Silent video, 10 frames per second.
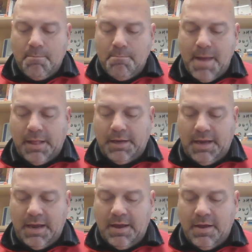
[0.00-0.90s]

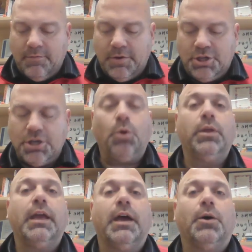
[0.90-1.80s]
Melody
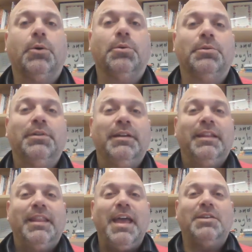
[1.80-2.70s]
Vicholio.
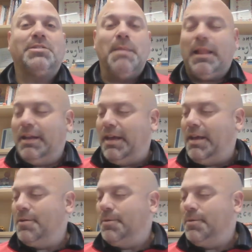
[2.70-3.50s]
Thanks, Melody.